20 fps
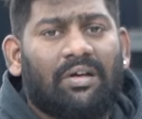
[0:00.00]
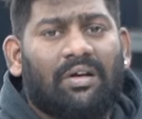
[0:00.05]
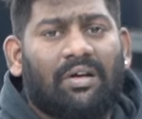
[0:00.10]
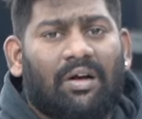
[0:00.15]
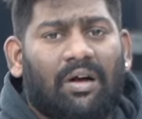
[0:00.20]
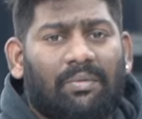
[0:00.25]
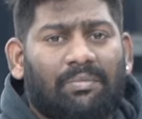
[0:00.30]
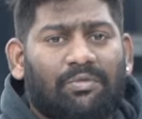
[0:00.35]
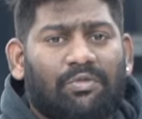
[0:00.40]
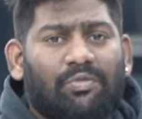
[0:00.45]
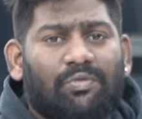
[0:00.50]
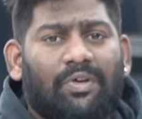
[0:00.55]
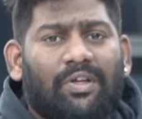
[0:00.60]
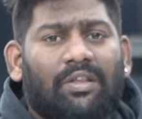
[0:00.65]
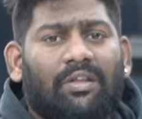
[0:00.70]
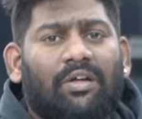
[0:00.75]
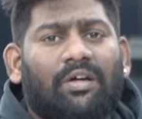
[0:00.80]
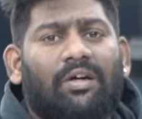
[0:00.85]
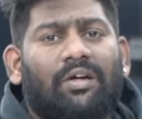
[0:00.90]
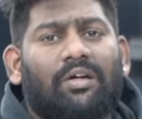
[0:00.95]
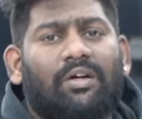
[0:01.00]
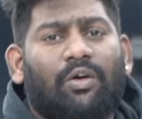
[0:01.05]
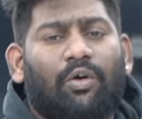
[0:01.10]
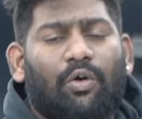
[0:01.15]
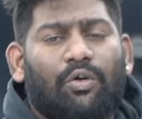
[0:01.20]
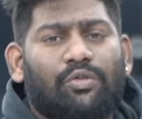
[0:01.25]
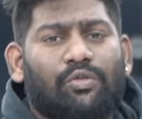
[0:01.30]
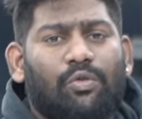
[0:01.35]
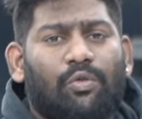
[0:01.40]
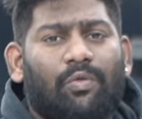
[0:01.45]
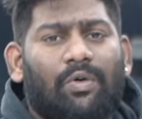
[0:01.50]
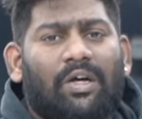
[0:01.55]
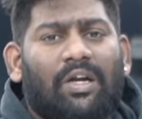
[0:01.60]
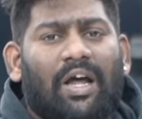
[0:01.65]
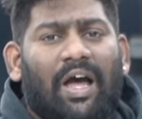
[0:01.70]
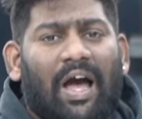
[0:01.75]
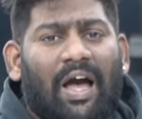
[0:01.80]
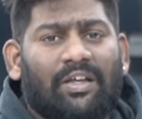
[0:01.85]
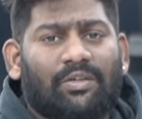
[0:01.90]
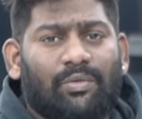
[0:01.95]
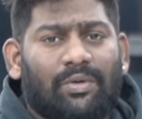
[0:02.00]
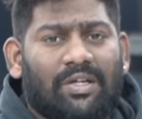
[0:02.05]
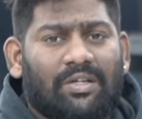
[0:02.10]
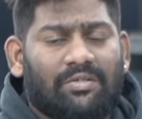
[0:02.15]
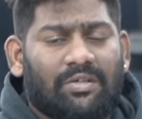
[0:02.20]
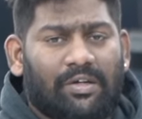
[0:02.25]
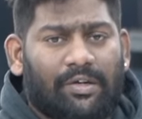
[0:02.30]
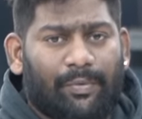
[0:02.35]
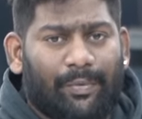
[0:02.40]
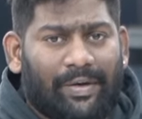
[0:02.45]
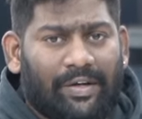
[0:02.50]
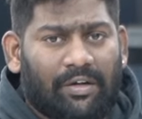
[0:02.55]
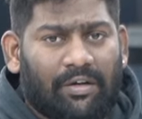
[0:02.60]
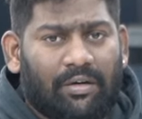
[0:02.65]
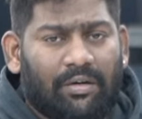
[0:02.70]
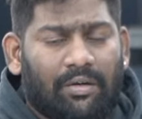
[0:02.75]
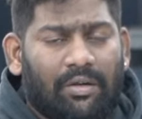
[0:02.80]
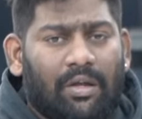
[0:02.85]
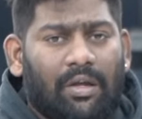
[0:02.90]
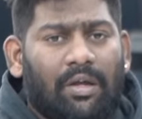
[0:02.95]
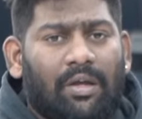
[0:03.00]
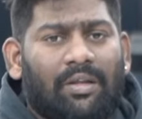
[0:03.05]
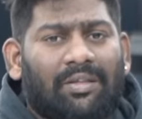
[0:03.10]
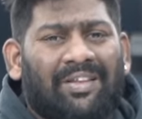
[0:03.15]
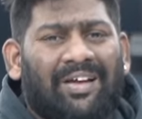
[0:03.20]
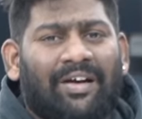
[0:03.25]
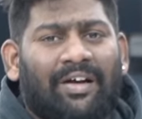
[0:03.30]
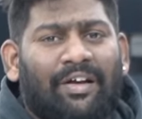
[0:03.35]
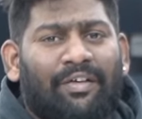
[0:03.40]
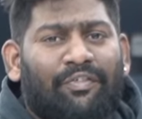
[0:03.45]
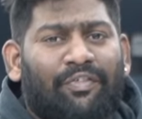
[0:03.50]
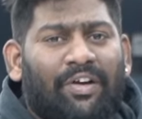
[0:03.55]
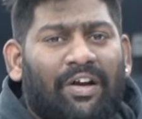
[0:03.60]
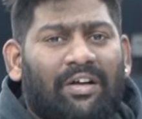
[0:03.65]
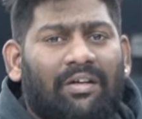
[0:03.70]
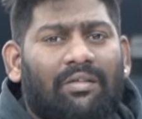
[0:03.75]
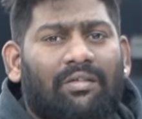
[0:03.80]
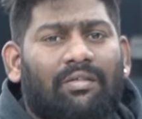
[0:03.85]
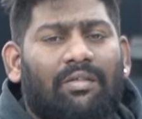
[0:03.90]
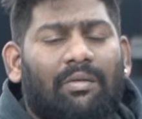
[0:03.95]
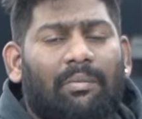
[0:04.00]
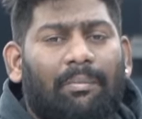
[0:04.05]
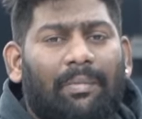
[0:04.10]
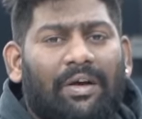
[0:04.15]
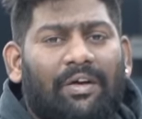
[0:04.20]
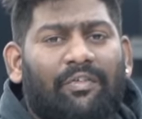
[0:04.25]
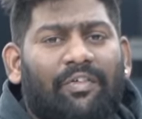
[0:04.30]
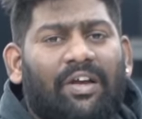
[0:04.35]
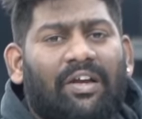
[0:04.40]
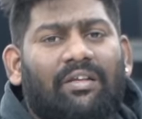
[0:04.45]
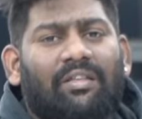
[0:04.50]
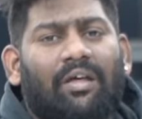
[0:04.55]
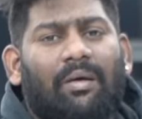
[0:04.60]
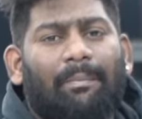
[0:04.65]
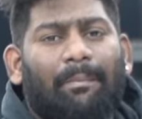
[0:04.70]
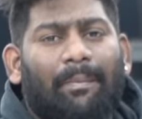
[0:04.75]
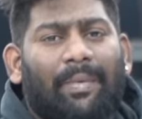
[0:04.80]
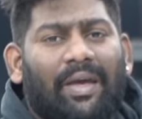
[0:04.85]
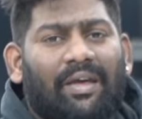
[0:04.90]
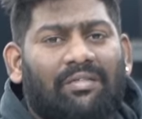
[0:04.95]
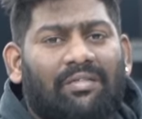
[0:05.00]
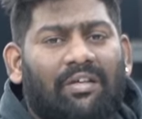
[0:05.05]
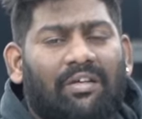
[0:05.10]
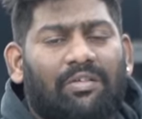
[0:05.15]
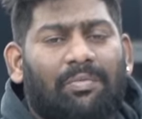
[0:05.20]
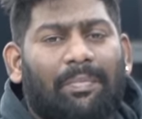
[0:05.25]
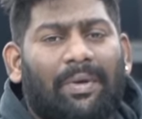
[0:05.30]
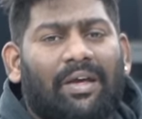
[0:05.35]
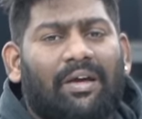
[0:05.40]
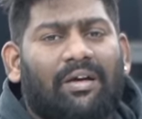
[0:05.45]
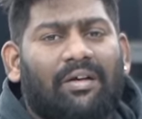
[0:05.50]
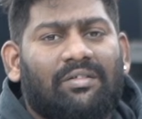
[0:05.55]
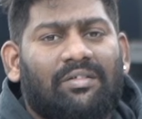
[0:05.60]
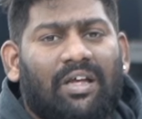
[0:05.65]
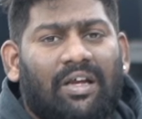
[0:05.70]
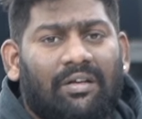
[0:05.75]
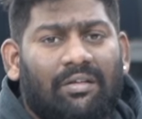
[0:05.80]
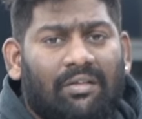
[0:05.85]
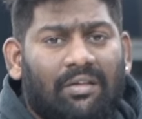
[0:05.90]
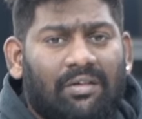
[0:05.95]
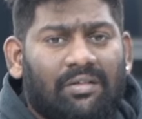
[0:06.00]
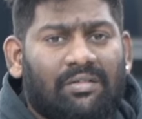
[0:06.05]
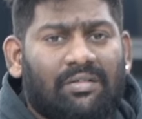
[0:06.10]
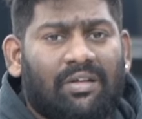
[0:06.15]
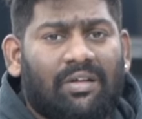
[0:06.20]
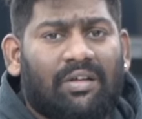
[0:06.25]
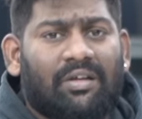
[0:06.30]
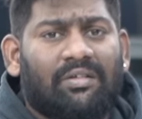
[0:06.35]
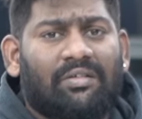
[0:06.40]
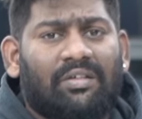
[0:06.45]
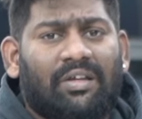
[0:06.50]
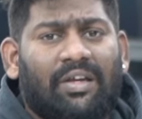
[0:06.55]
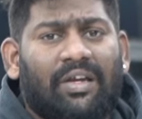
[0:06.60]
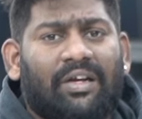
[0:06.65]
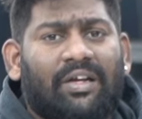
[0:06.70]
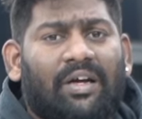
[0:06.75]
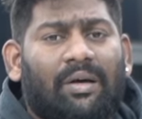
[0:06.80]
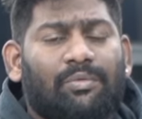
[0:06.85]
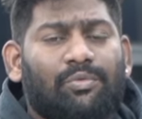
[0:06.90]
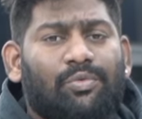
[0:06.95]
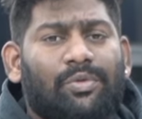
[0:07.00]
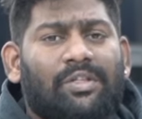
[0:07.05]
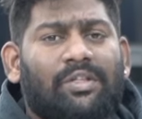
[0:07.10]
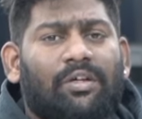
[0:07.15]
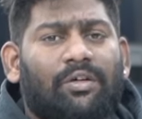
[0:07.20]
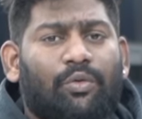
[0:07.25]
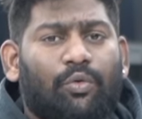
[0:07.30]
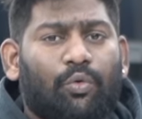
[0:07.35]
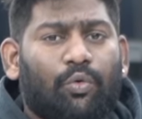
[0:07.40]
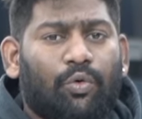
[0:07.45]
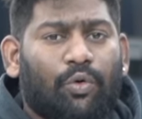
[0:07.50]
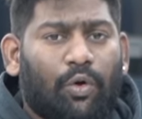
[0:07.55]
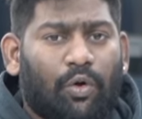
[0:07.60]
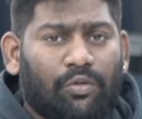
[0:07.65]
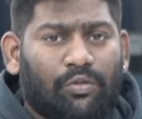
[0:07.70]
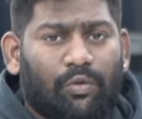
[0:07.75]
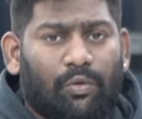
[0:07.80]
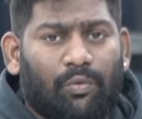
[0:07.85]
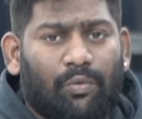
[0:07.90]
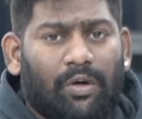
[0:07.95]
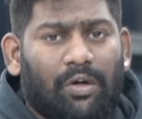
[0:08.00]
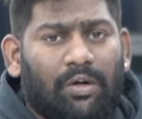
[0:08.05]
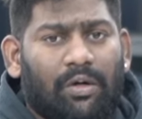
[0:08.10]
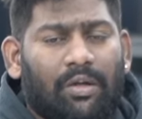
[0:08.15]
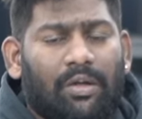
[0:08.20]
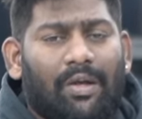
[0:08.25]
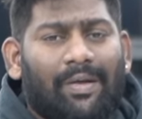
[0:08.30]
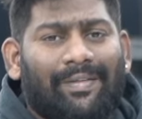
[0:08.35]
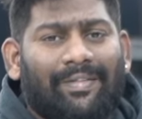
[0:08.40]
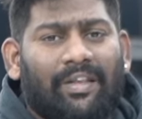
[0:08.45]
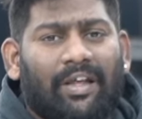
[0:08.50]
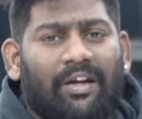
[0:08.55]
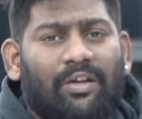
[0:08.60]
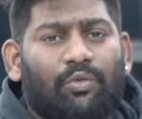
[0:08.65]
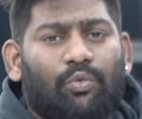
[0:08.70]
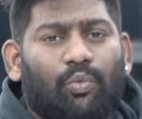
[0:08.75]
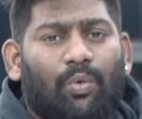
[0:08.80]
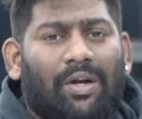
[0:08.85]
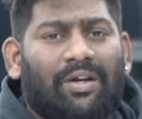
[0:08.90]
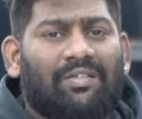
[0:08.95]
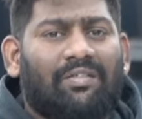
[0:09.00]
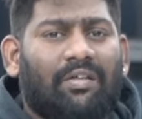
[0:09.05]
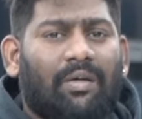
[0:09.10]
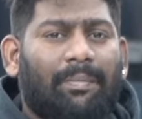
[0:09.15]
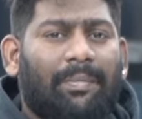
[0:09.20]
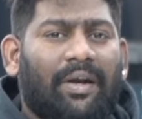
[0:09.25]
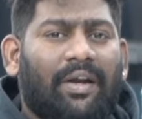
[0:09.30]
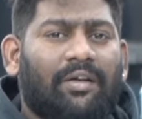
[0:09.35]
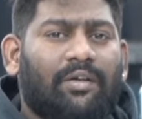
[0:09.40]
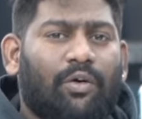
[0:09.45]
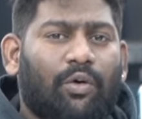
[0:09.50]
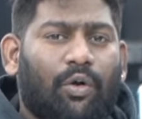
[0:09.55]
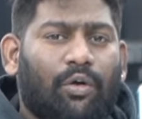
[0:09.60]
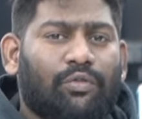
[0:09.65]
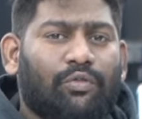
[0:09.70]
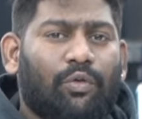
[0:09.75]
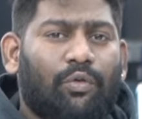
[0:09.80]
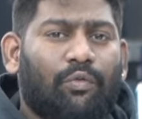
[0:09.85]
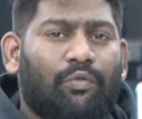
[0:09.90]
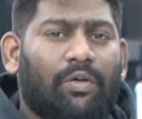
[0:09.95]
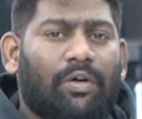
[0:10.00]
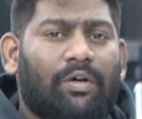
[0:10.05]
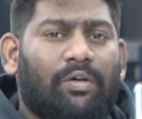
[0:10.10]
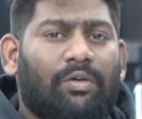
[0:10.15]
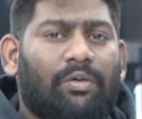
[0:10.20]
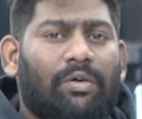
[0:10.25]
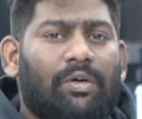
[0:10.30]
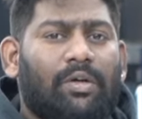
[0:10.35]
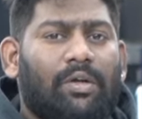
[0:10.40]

Comes with a crossover as well as a tweeter. The difference between the basic speakers and this is it comes with a two crossover. There is one separate crossover